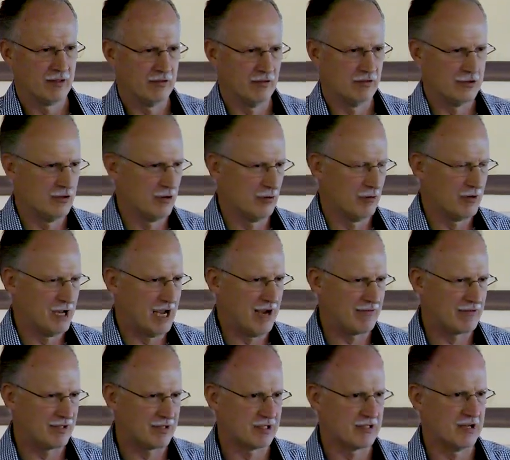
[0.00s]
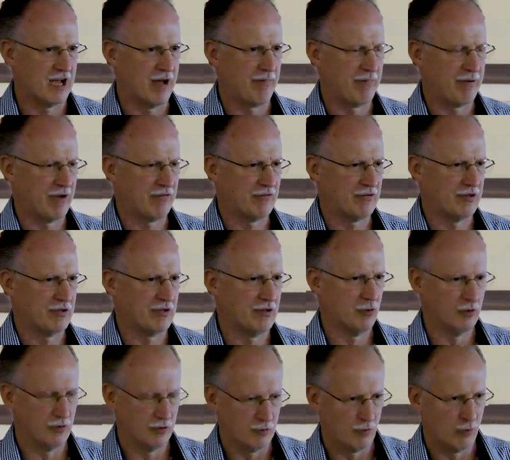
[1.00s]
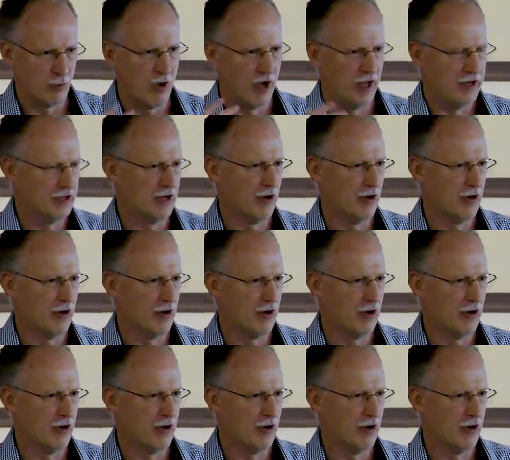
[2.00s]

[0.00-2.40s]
You don't have to stop after you do one.